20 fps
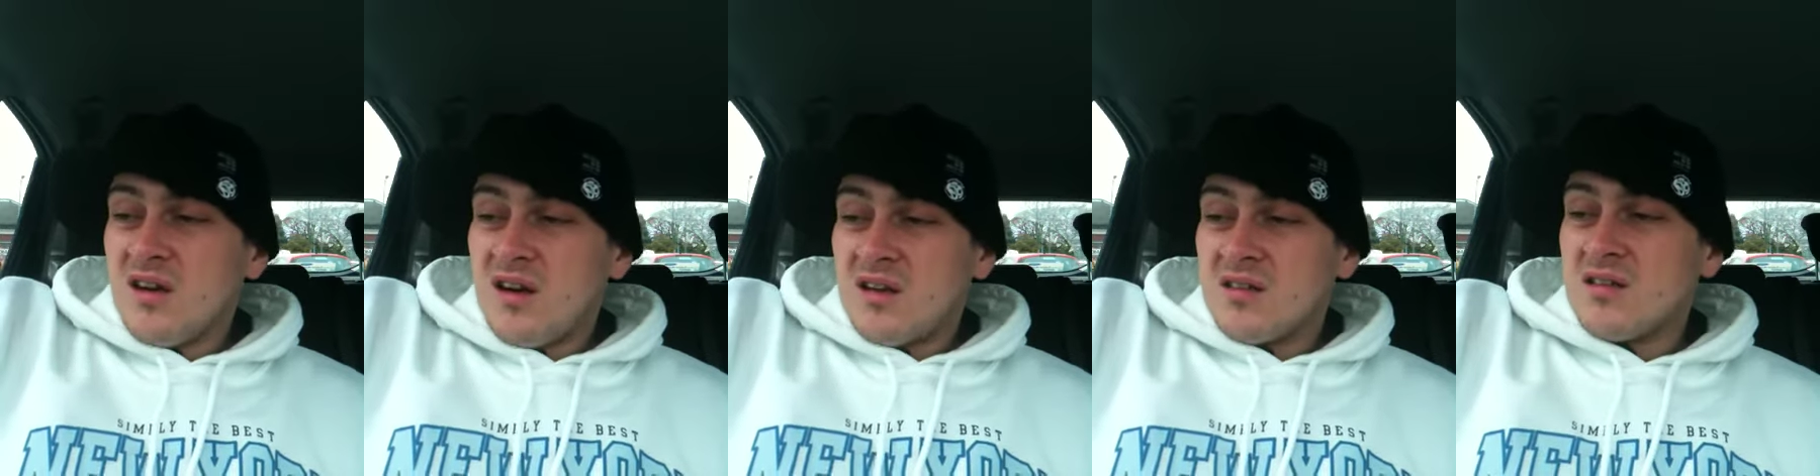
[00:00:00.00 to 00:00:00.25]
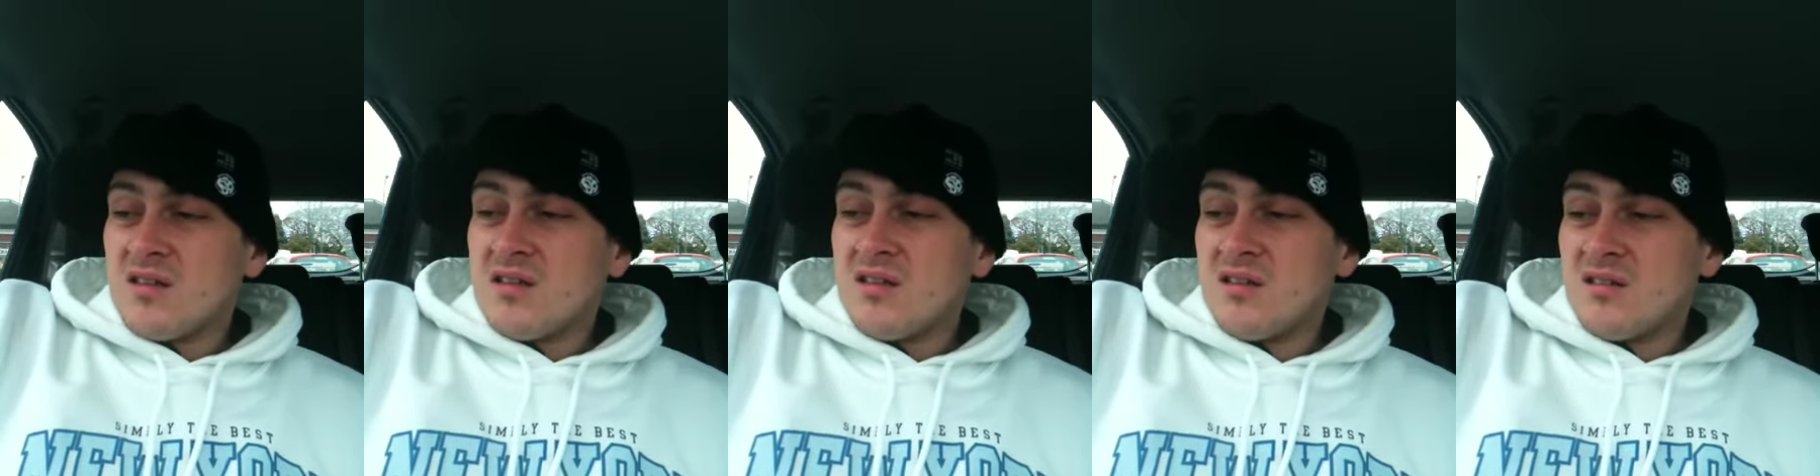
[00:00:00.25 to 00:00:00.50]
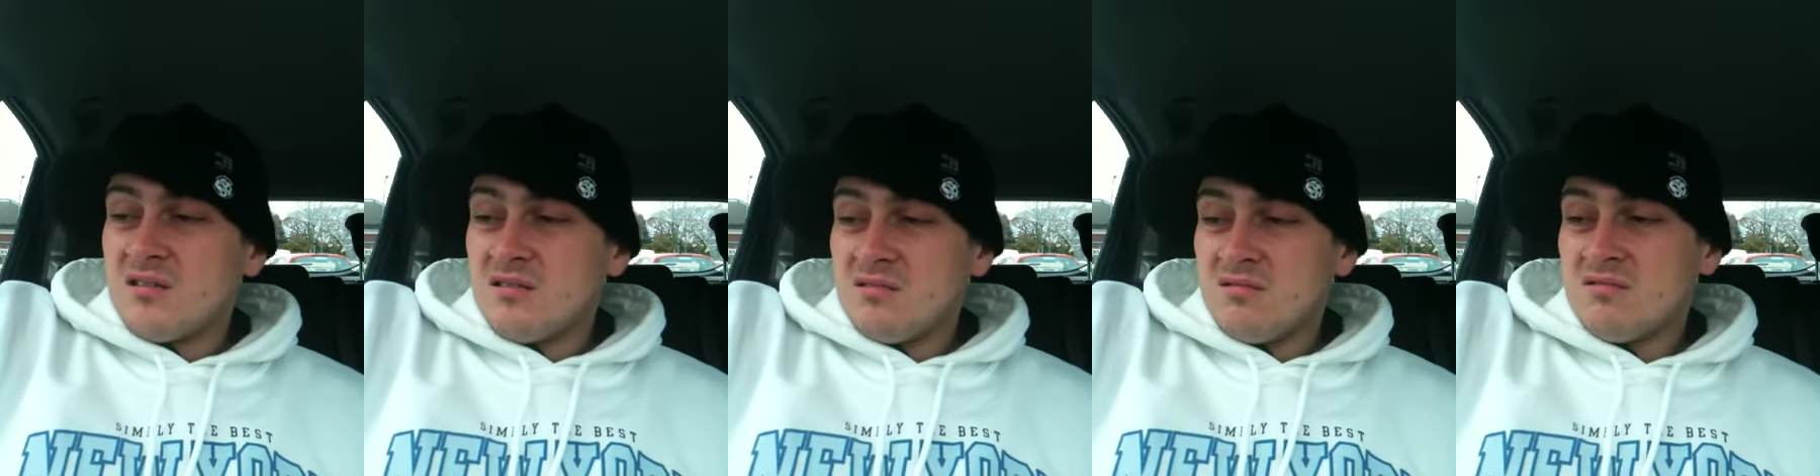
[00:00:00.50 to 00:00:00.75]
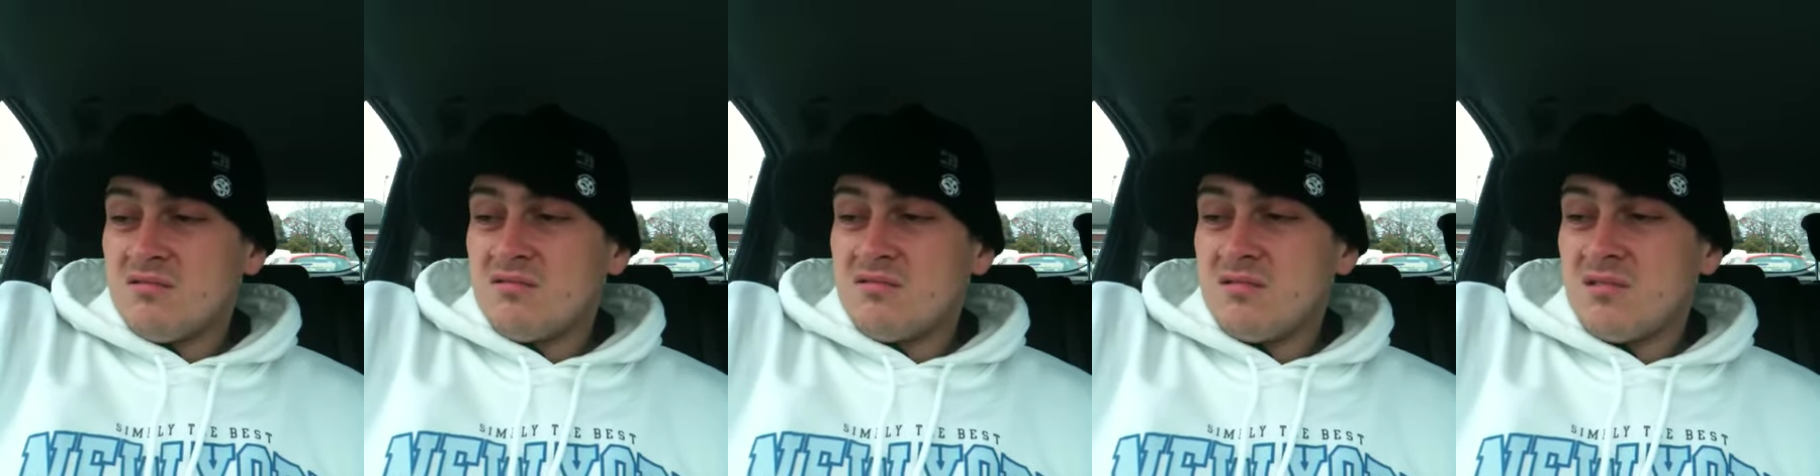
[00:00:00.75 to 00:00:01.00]
I don't know,
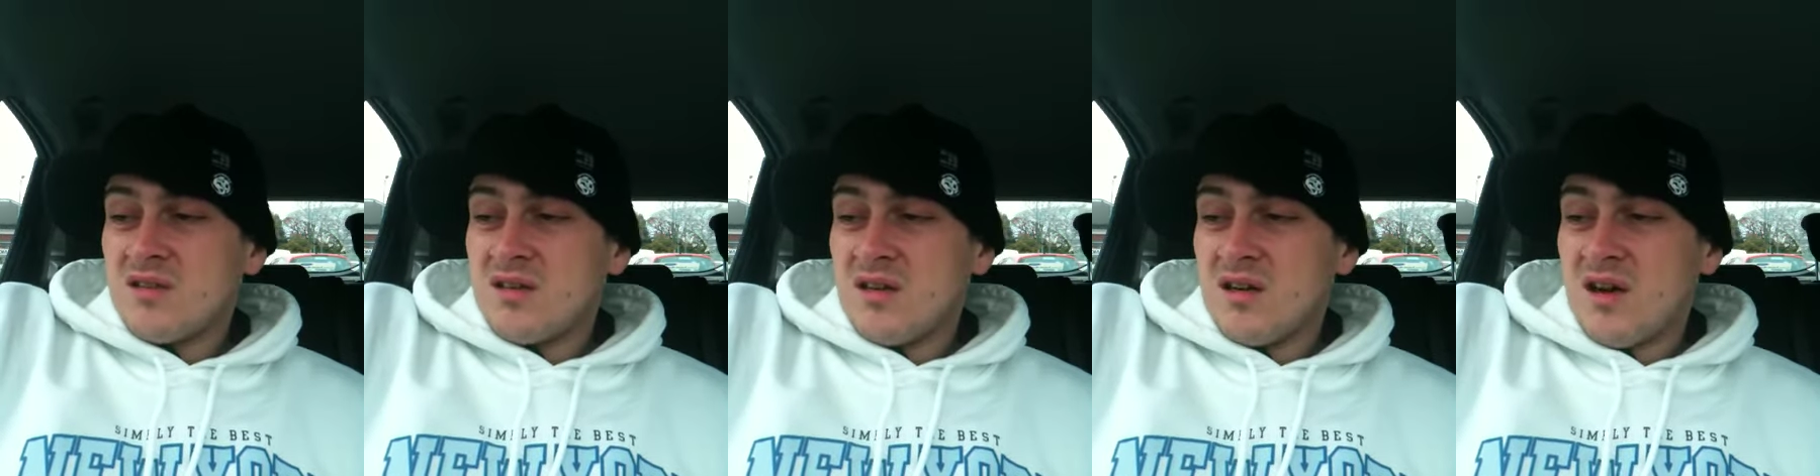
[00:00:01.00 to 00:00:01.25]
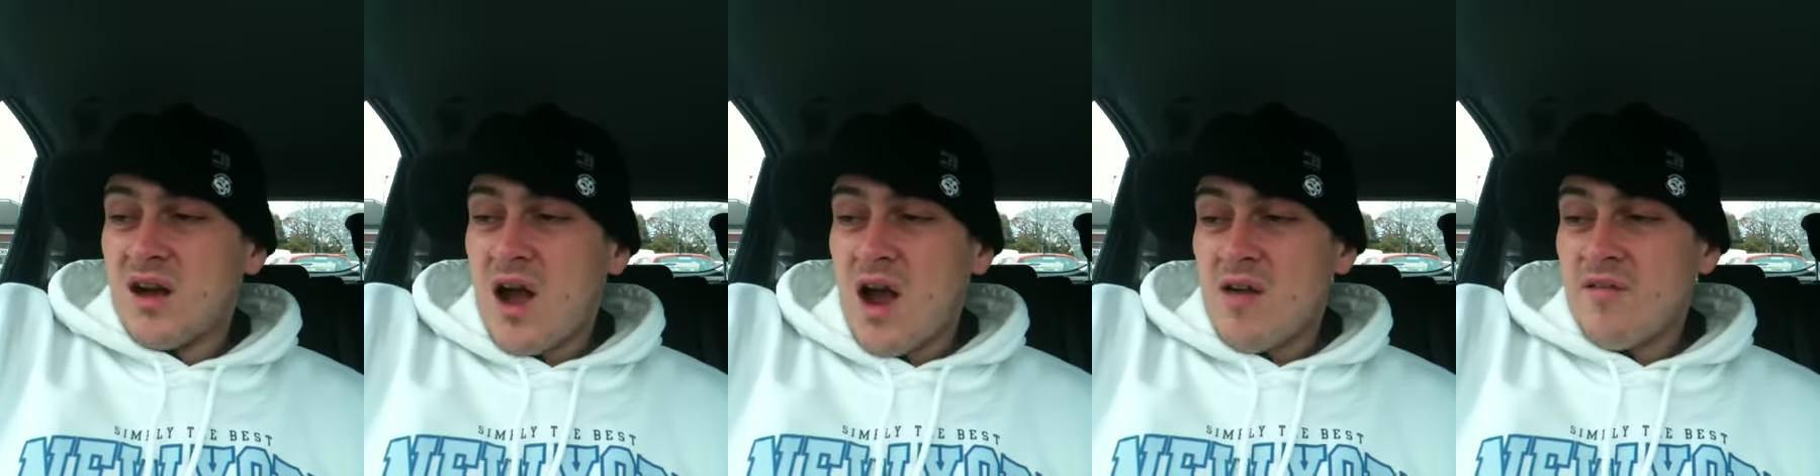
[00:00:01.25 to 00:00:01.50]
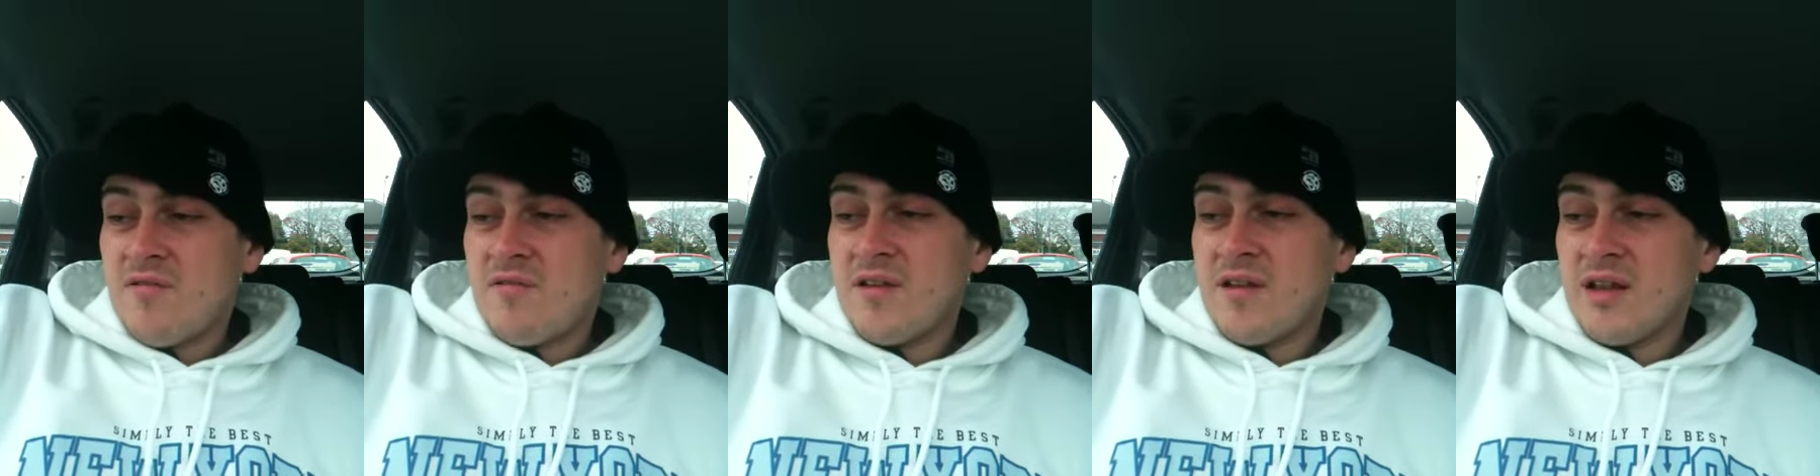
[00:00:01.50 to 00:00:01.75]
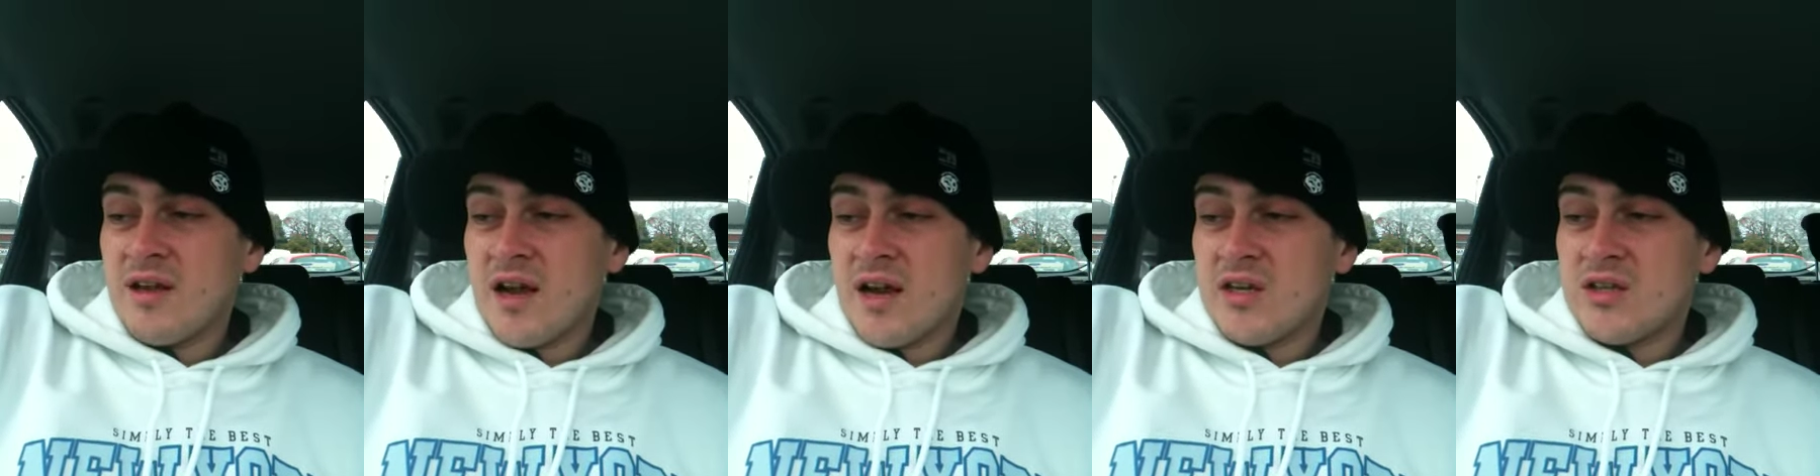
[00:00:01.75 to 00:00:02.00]
I feel
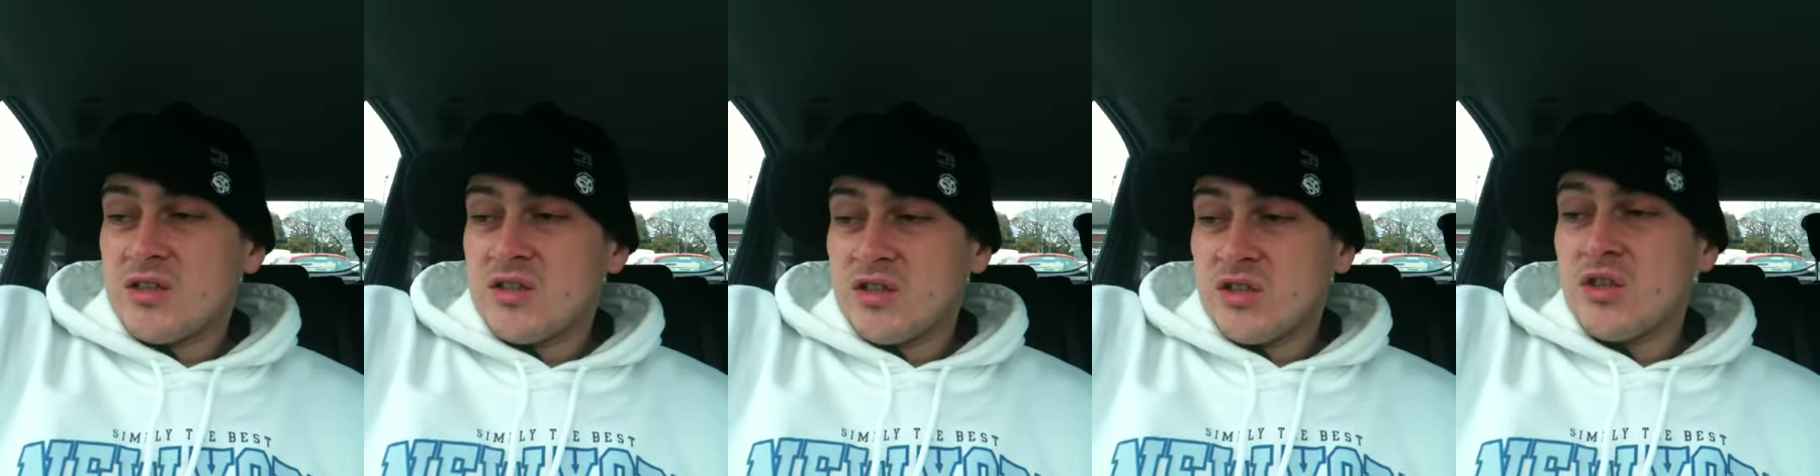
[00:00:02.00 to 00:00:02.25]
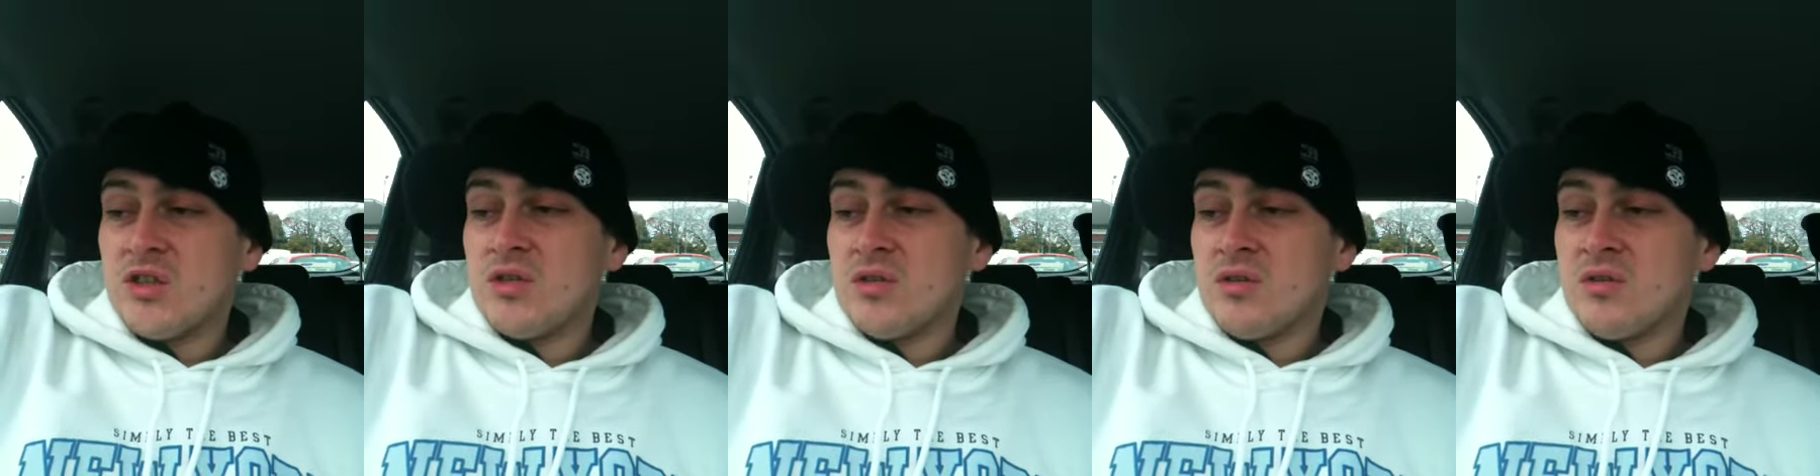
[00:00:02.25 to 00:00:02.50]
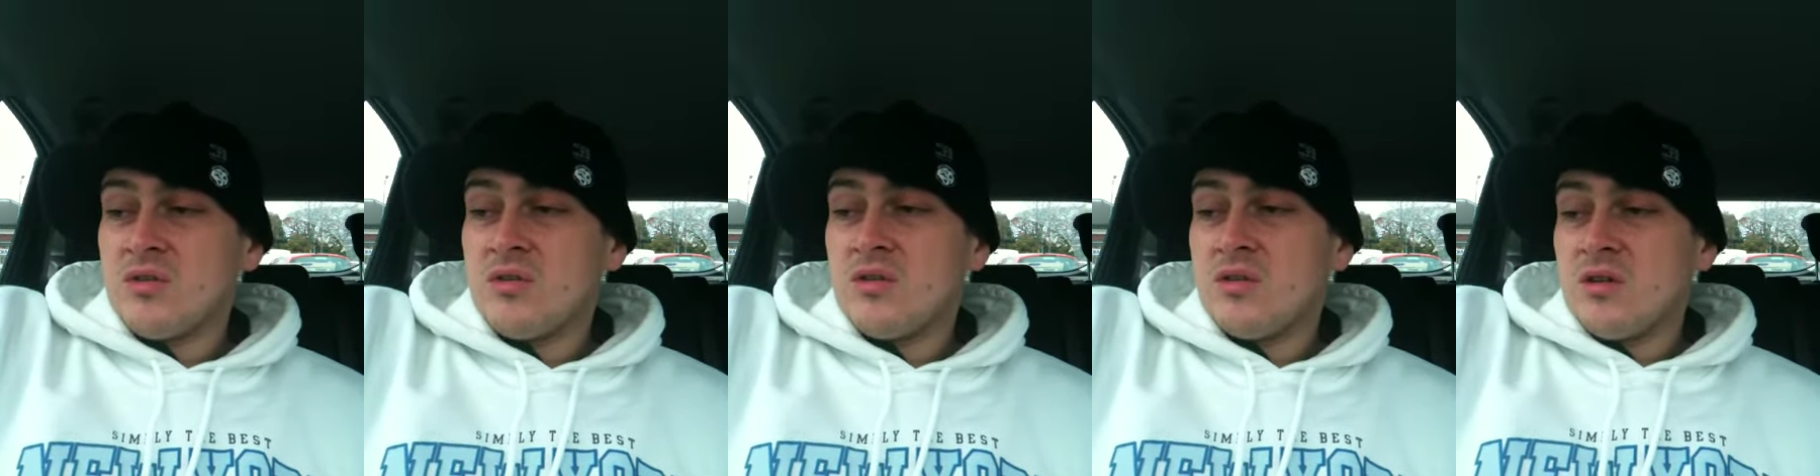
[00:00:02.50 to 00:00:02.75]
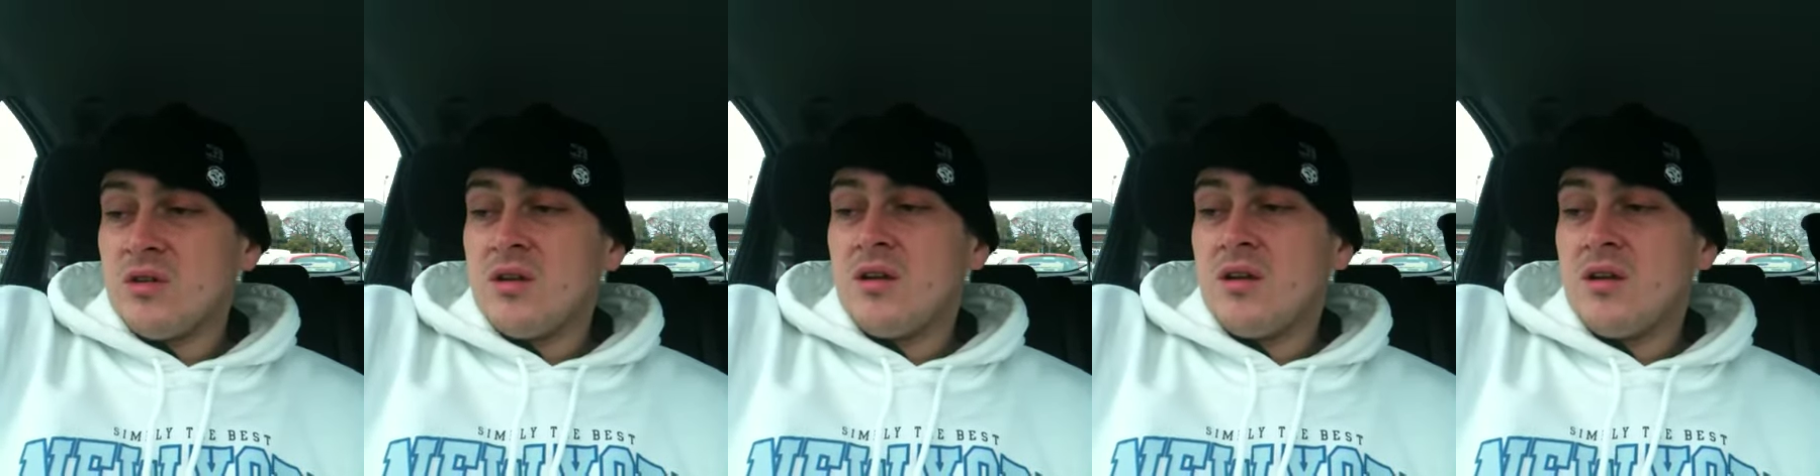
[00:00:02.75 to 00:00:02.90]
like I should